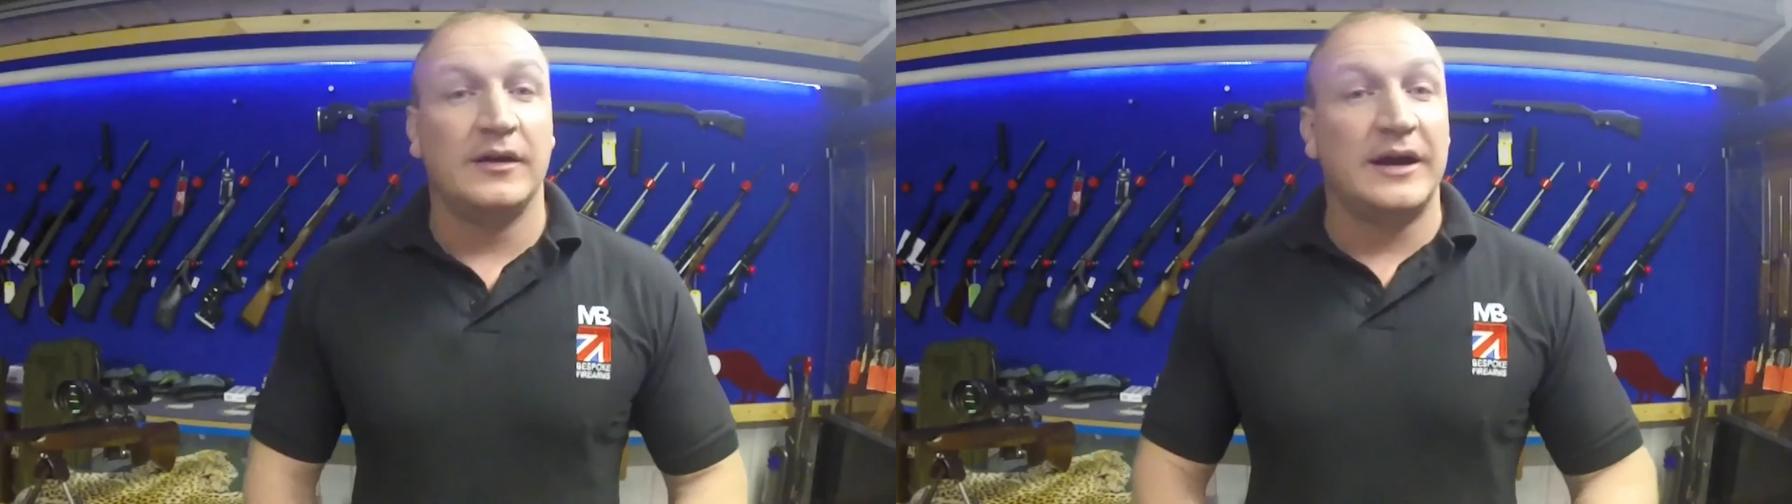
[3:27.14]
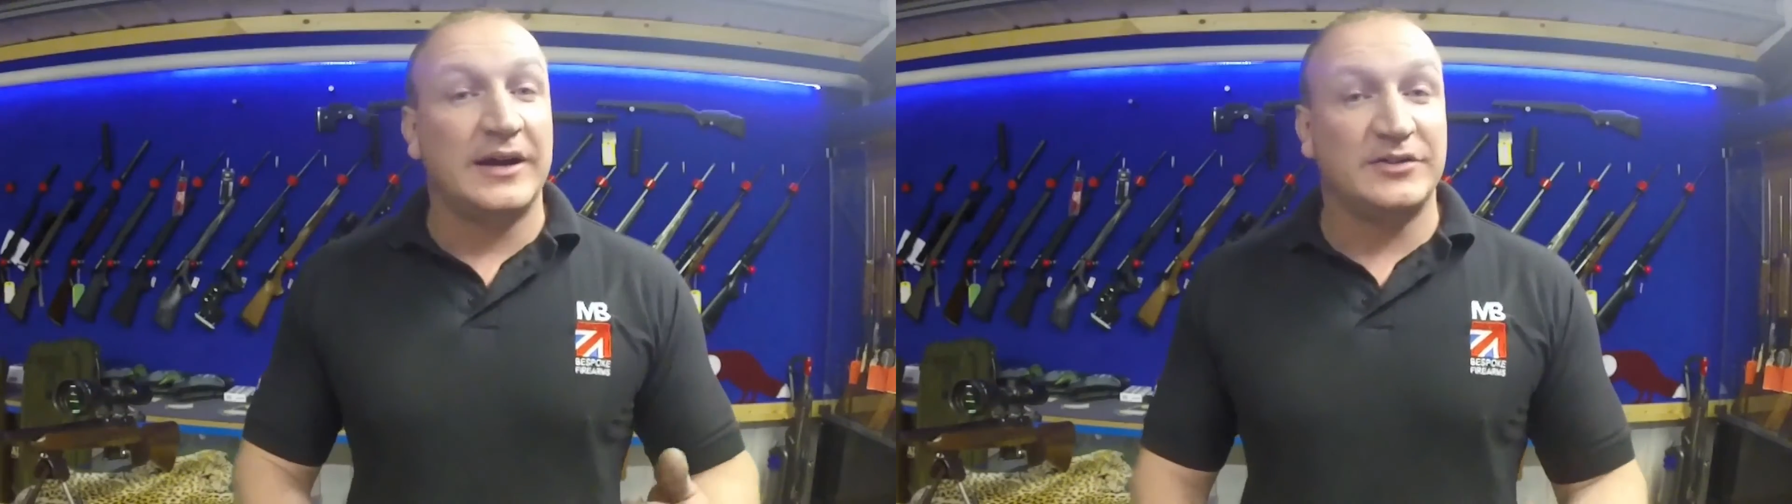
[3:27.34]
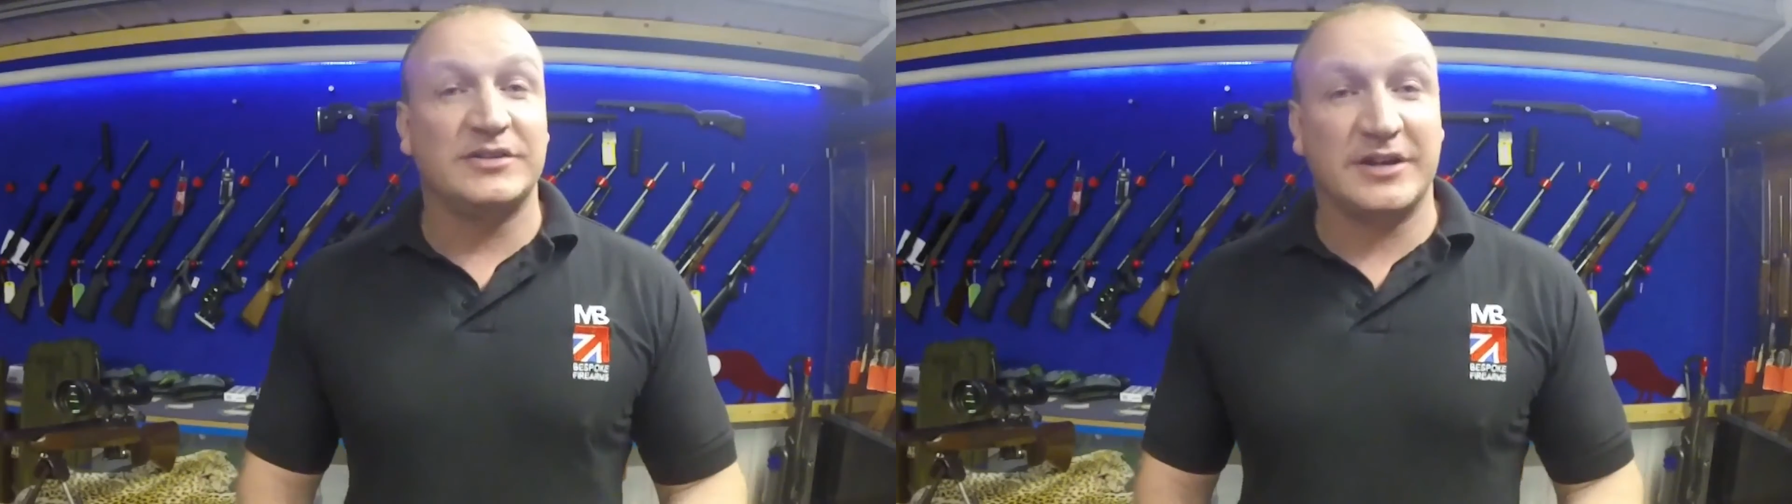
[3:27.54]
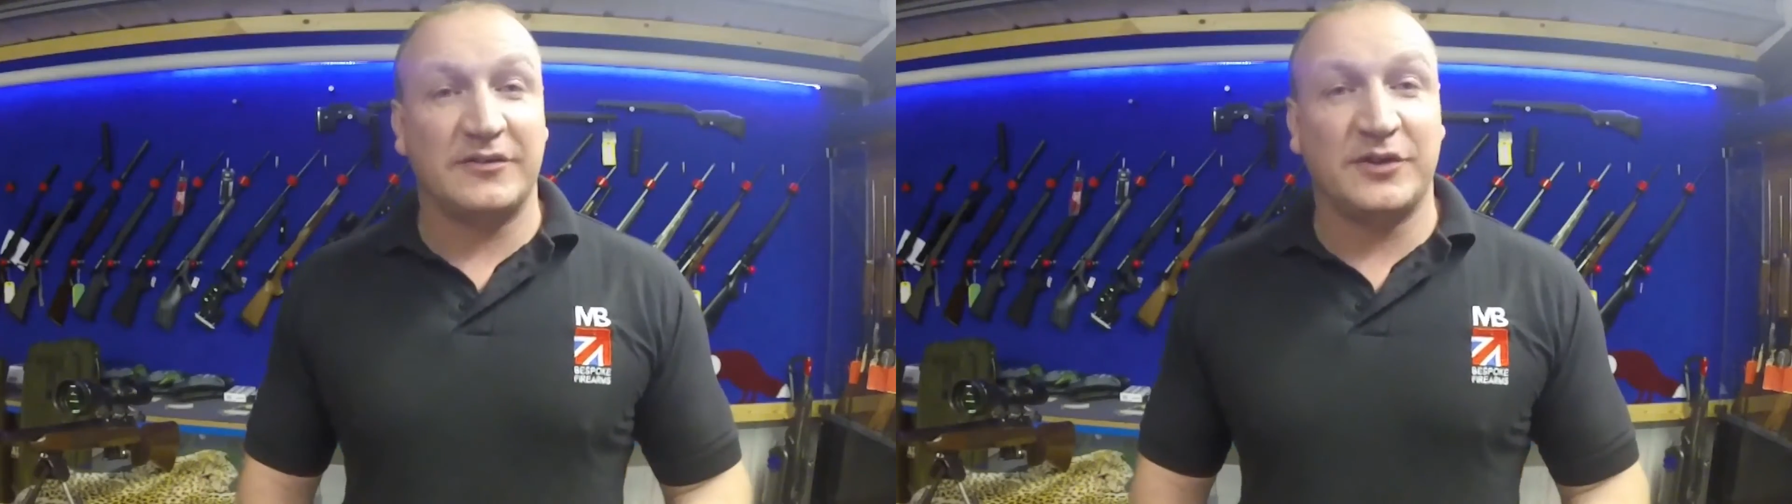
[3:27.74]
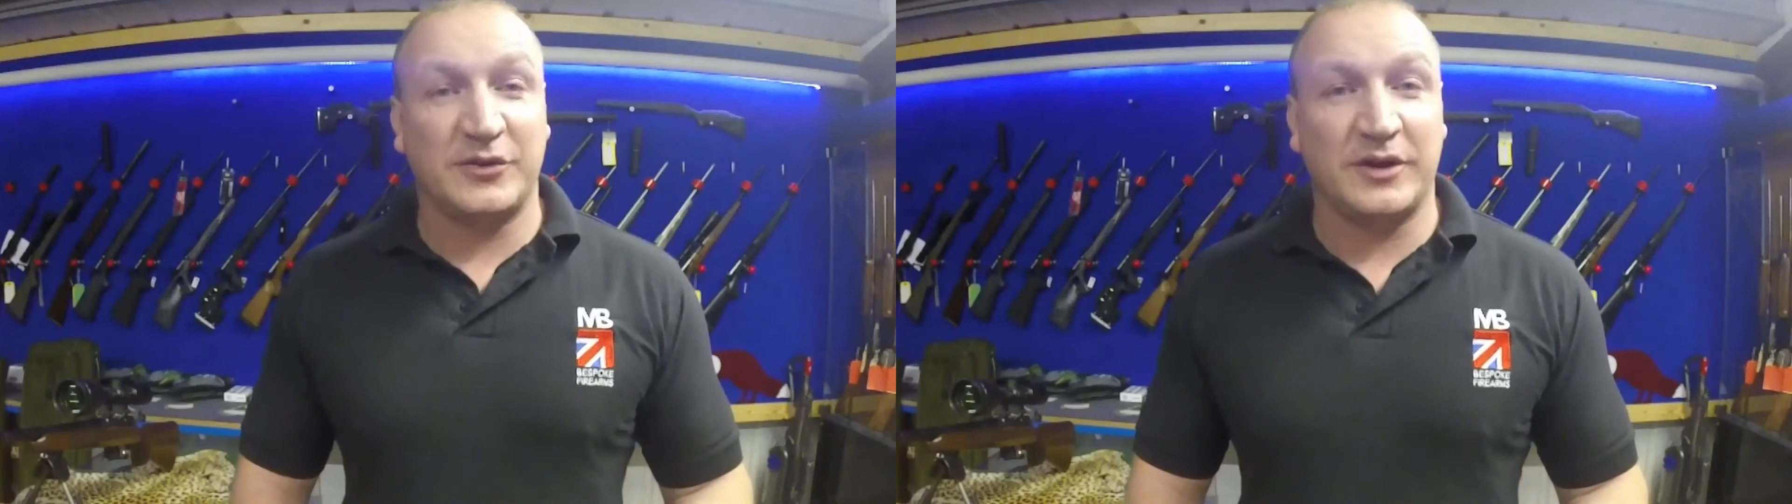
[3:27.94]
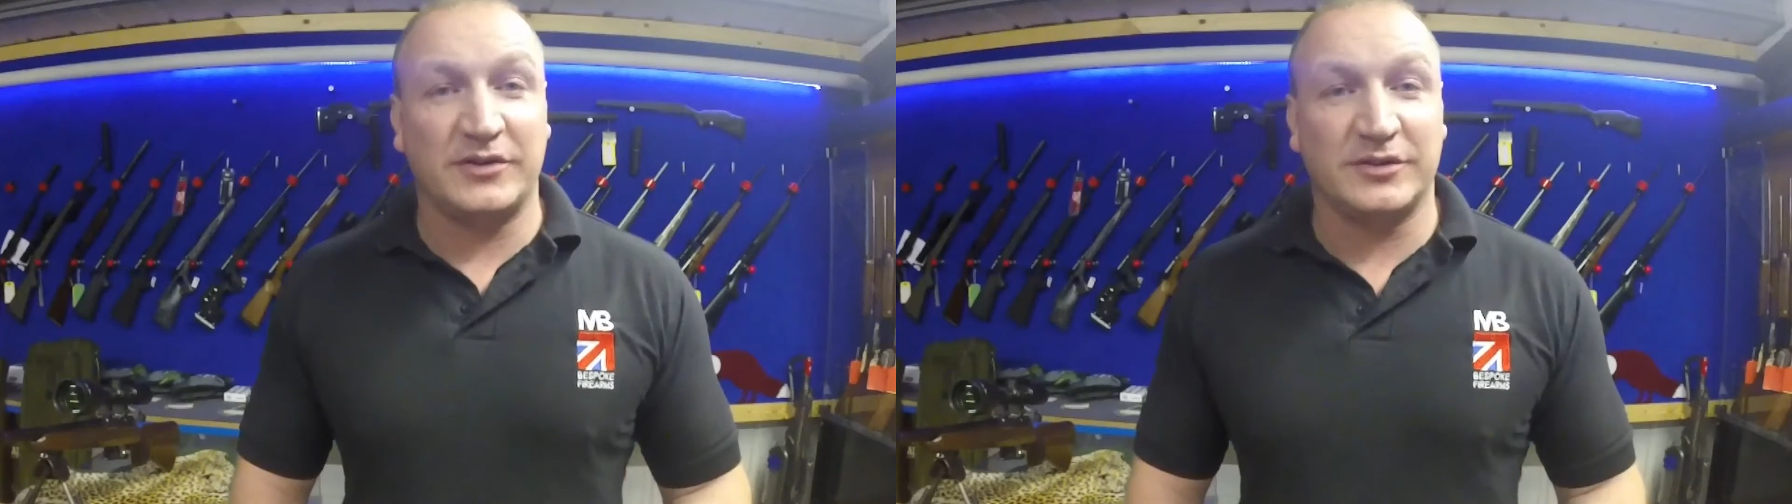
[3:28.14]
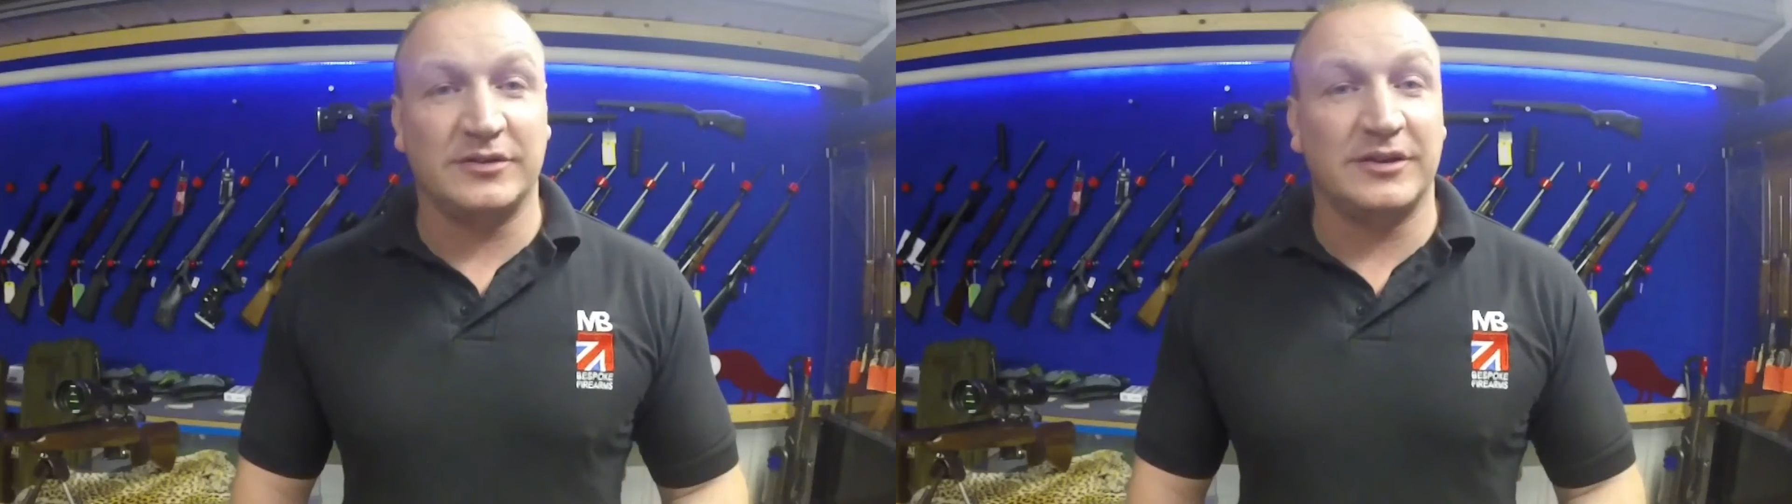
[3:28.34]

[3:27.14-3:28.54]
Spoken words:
Ask yourself the question,